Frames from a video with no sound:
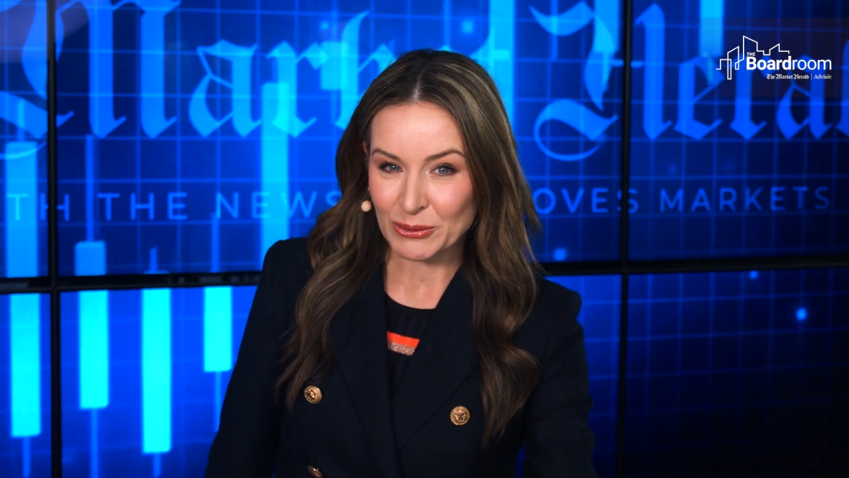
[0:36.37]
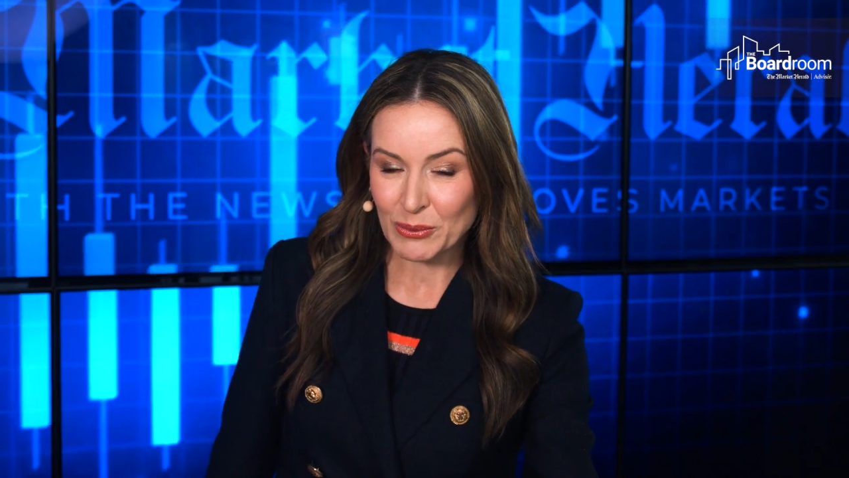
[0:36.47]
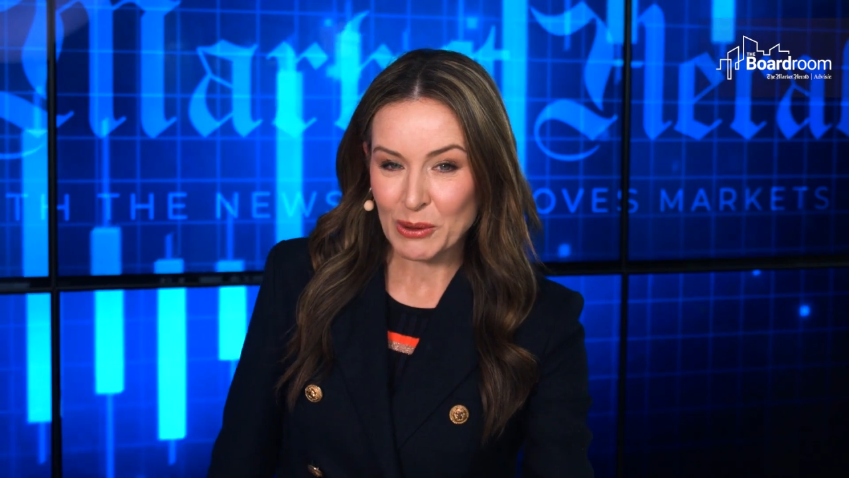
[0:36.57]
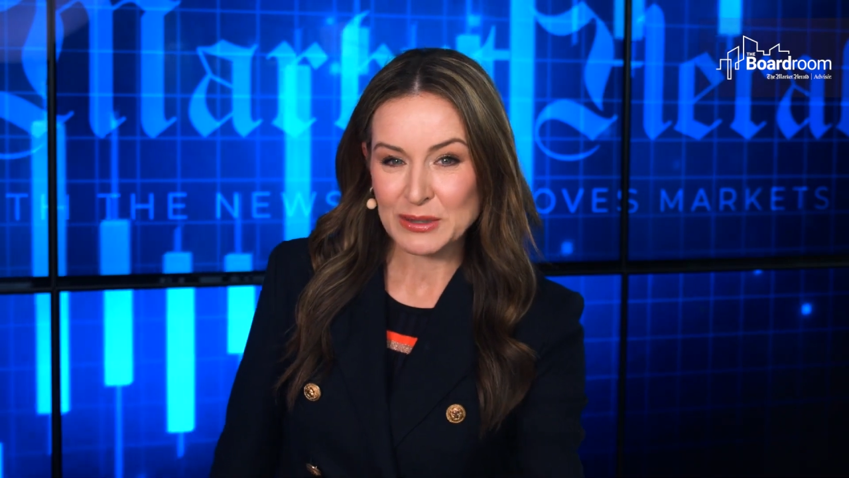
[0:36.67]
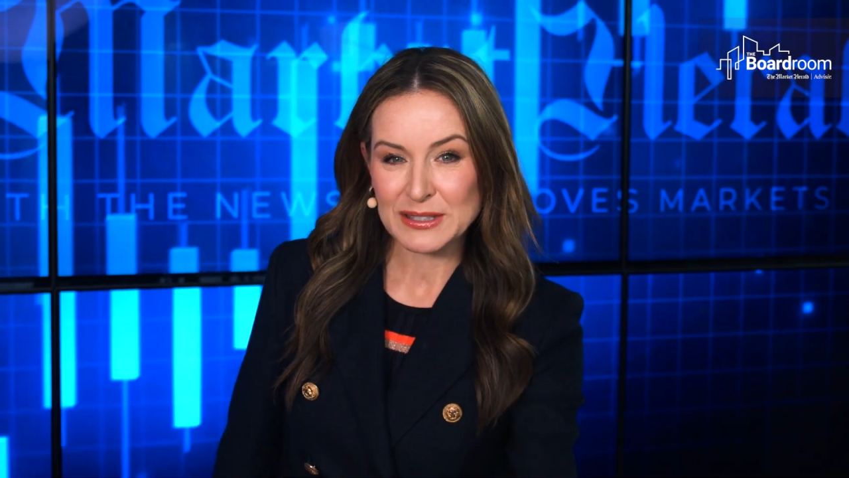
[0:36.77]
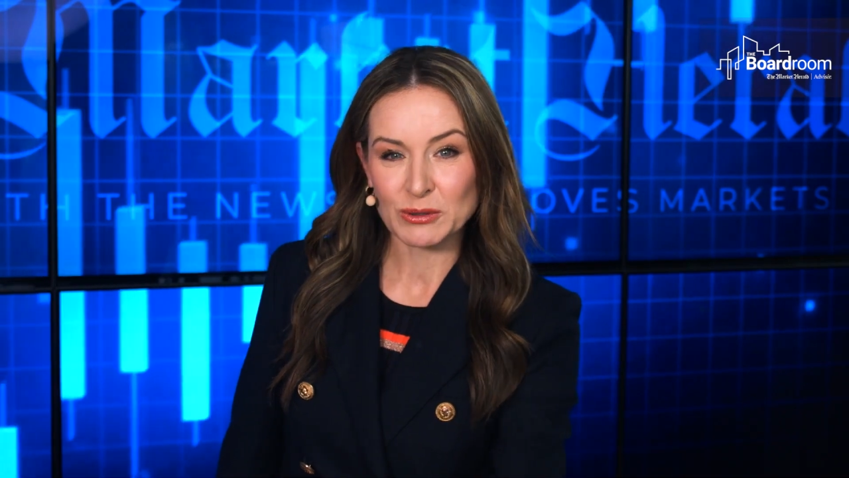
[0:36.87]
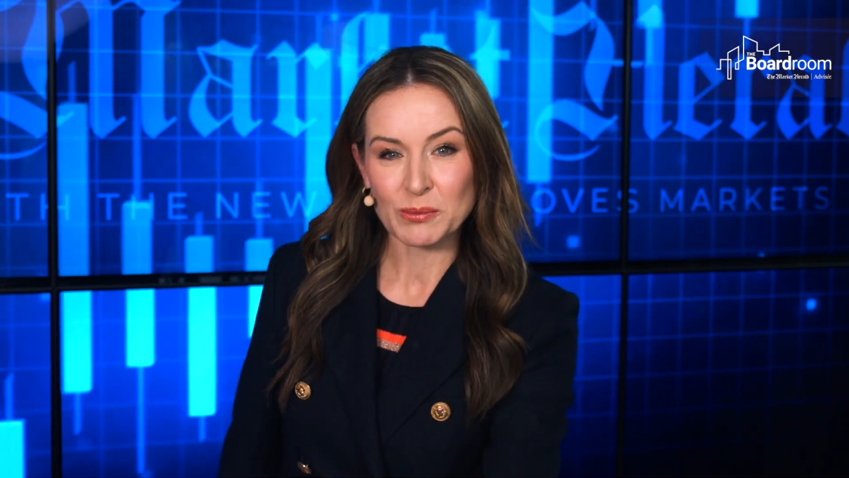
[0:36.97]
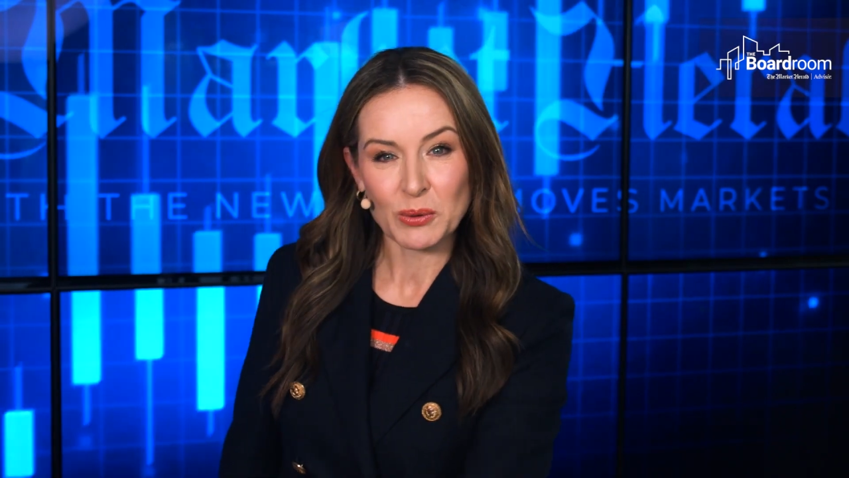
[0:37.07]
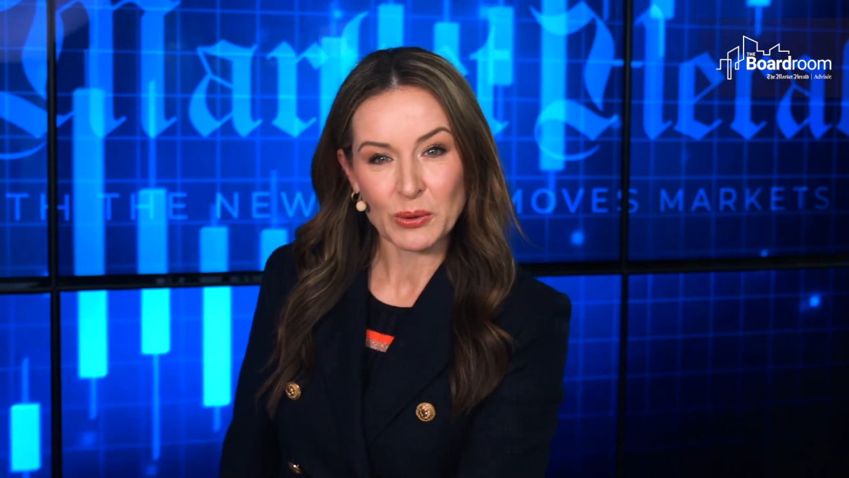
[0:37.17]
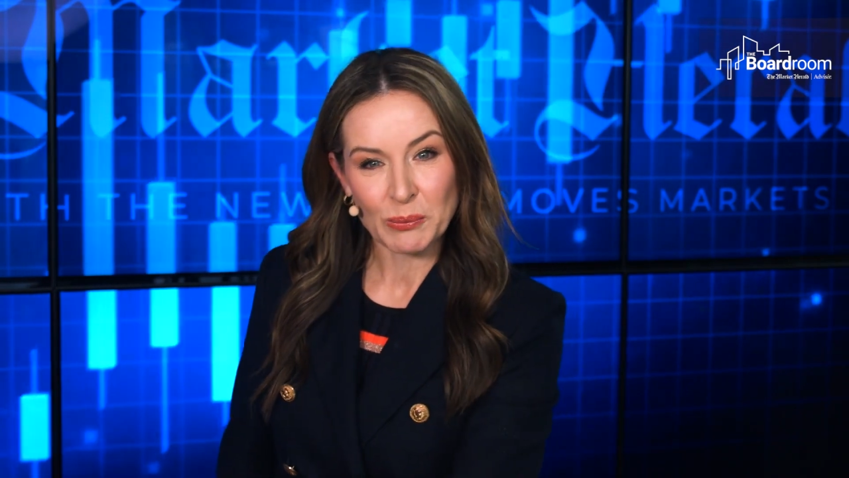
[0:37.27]
What was the
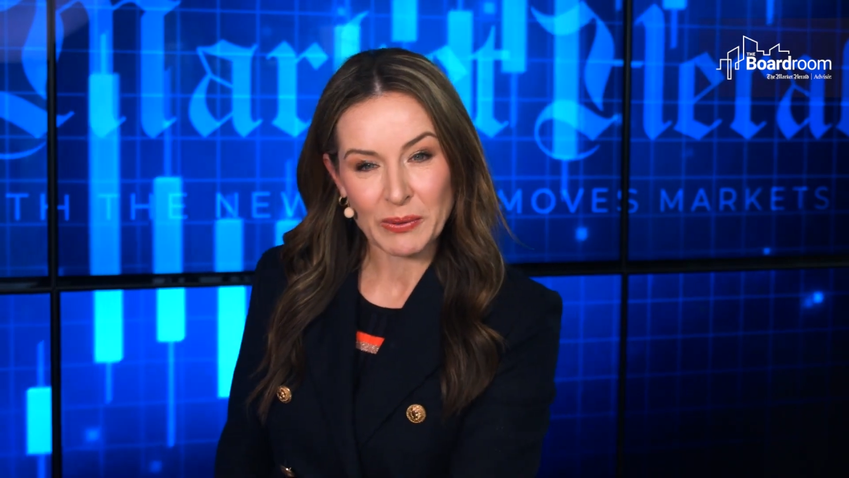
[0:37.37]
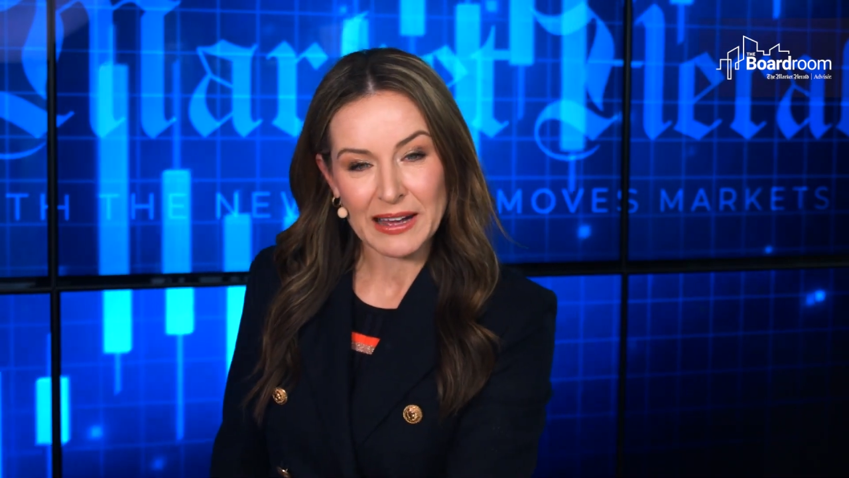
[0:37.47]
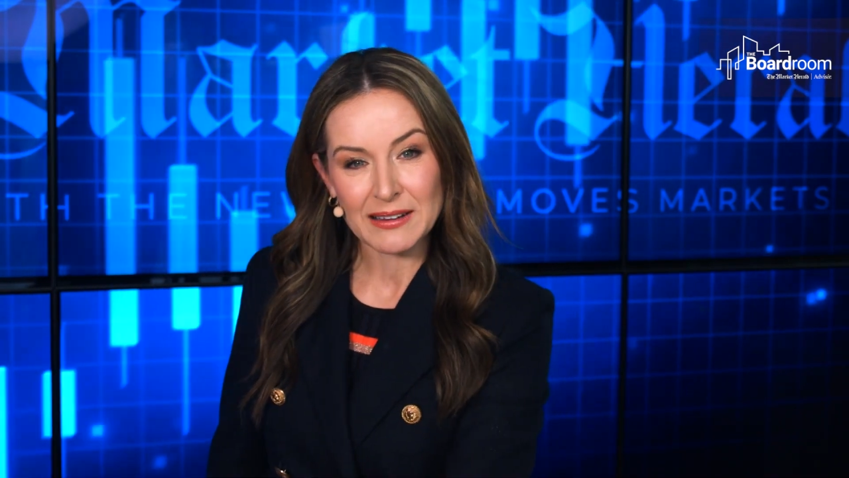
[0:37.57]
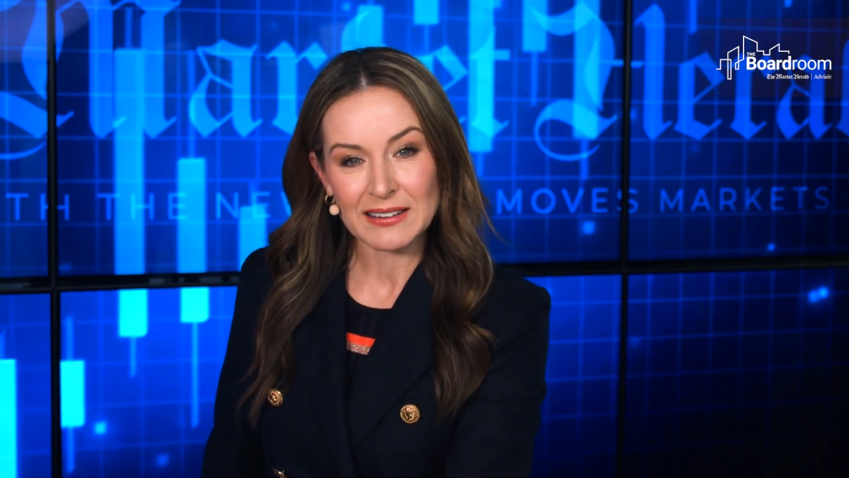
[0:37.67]
report about